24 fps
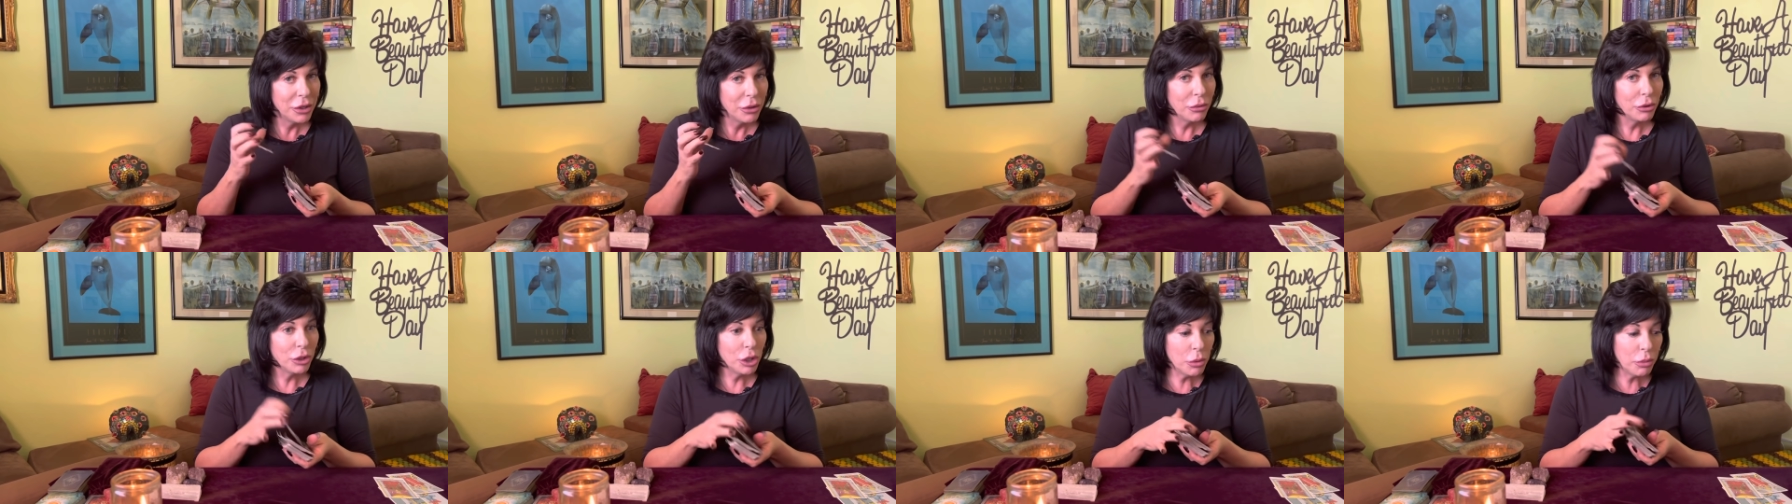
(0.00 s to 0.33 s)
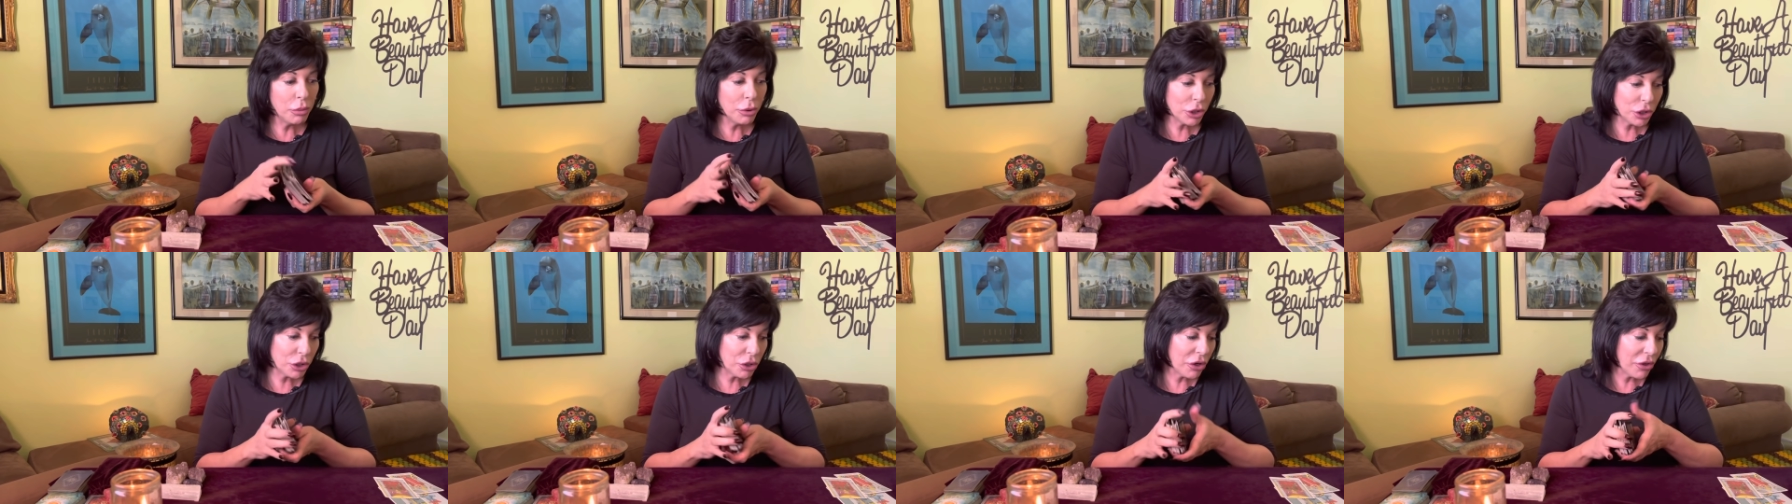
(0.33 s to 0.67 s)
when you
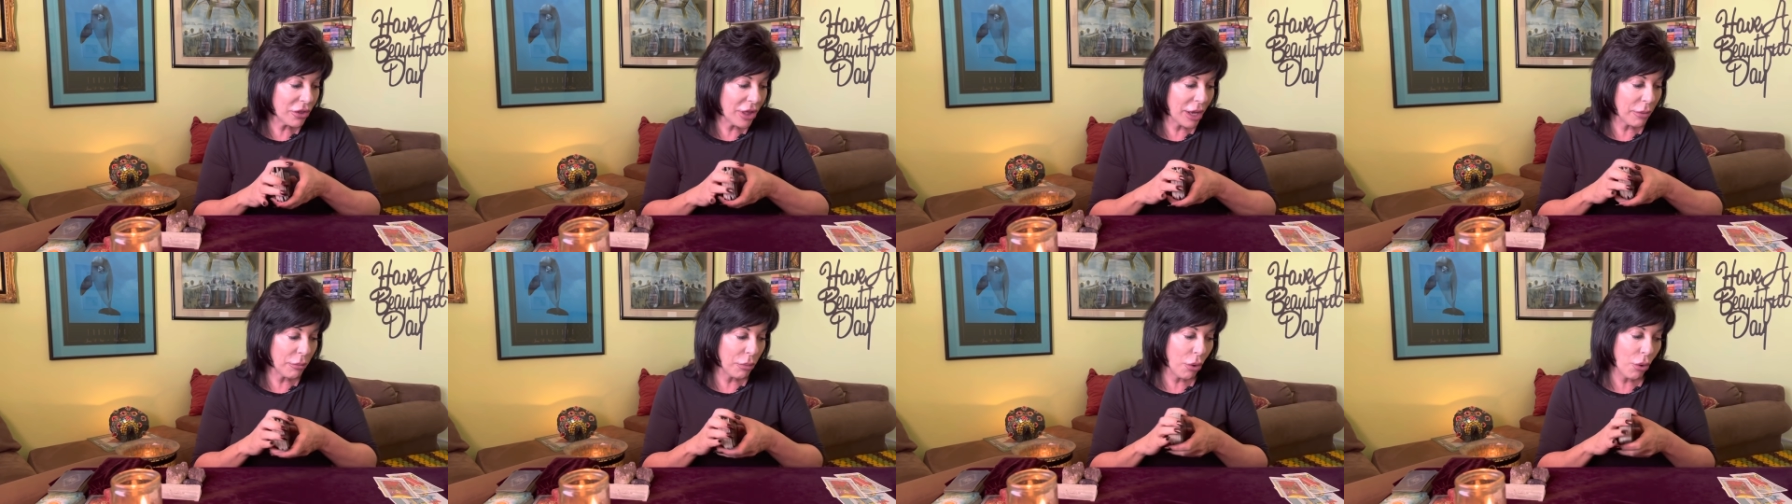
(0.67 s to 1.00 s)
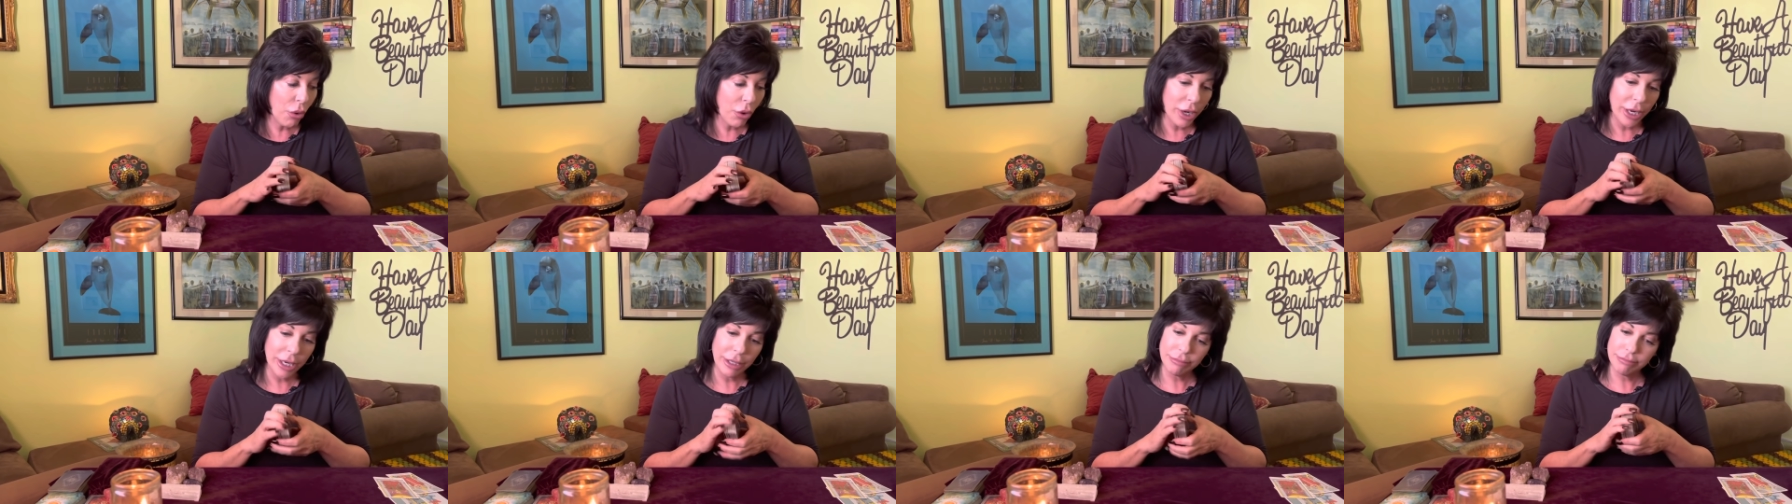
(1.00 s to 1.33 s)
push her to that
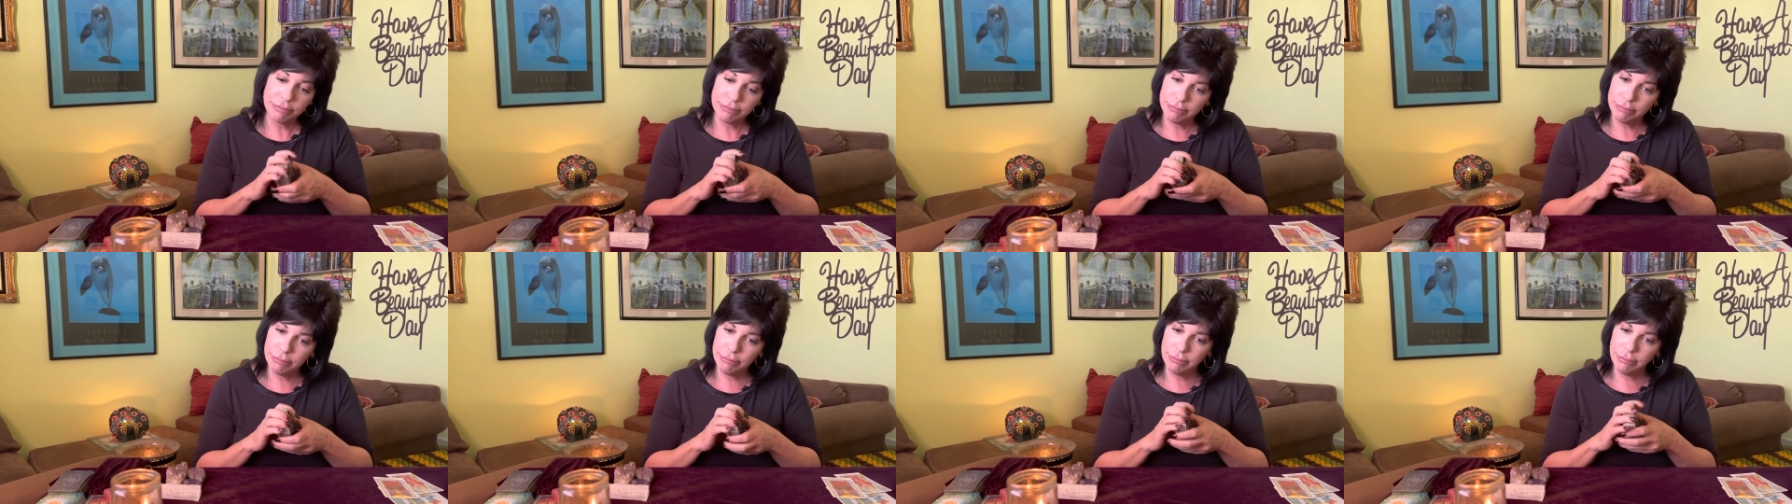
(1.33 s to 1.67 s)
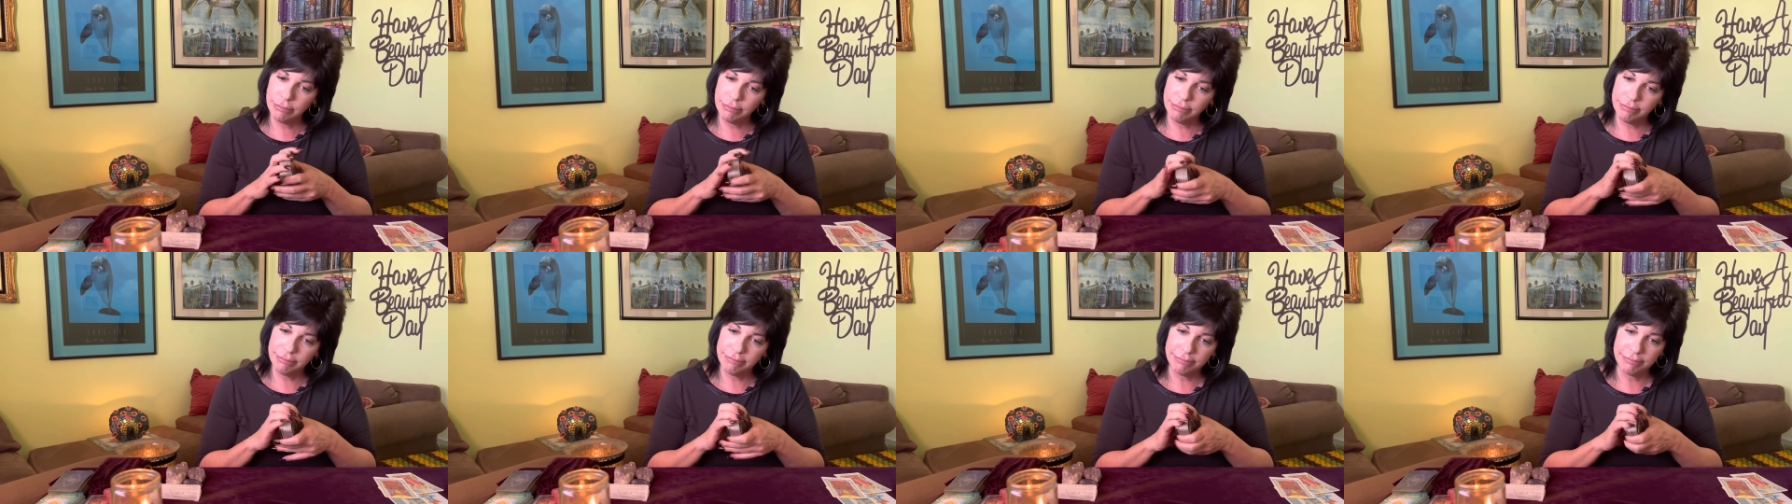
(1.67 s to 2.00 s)
point,
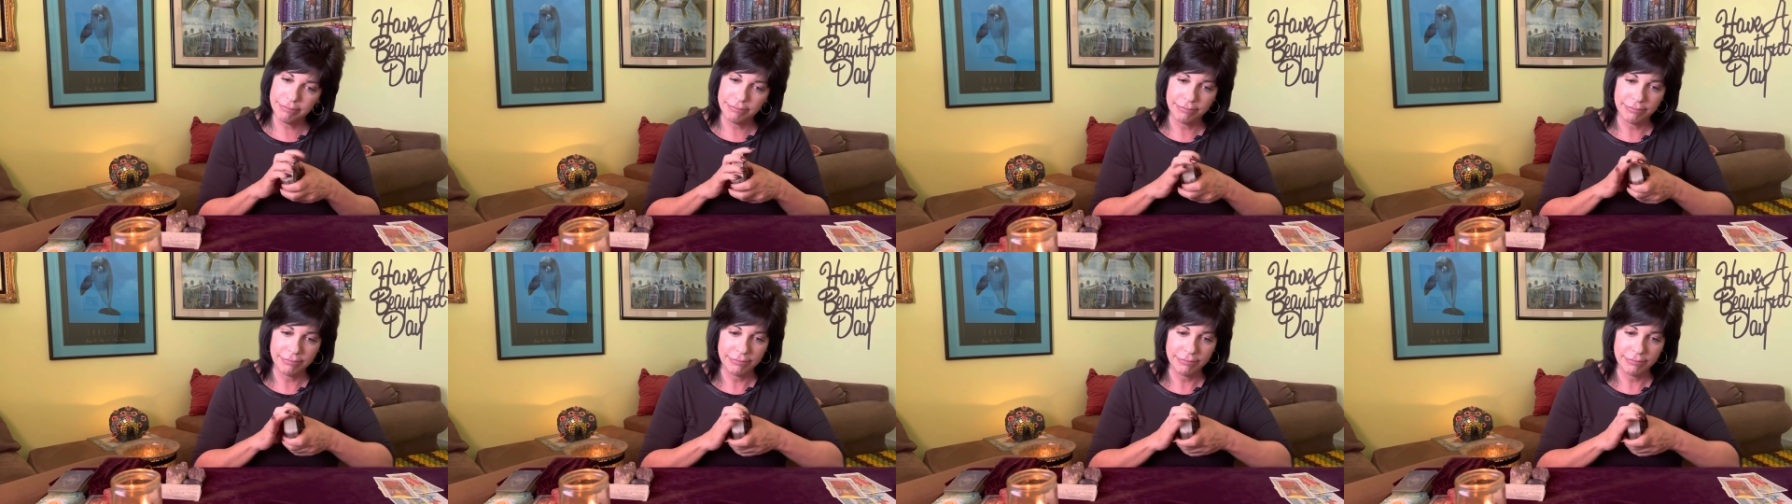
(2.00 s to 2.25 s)
mm.